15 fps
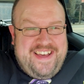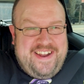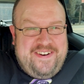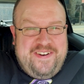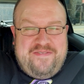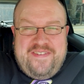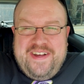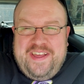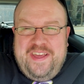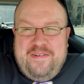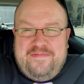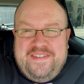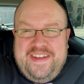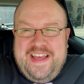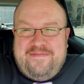I don't know why
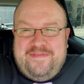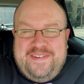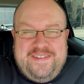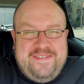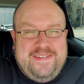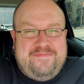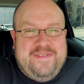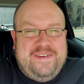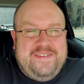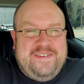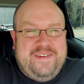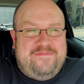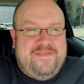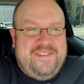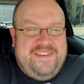cubes of ham are so
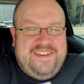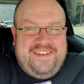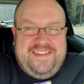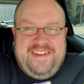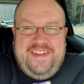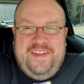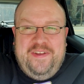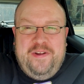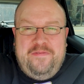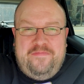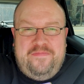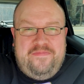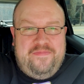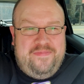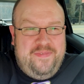special, but it's just a cube,
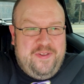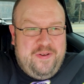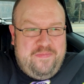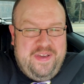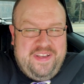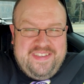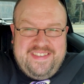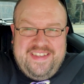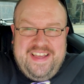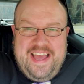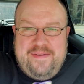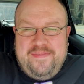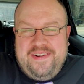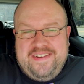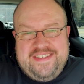little pieces of
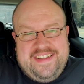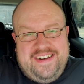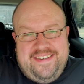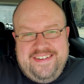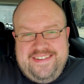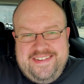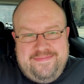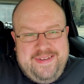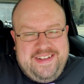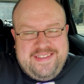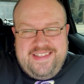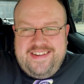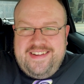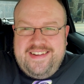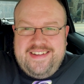ham on your salad just makes
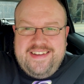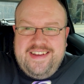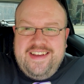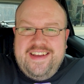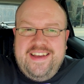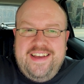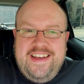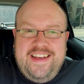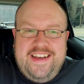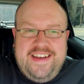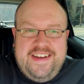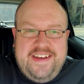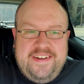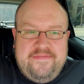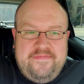the day.
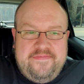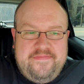Um,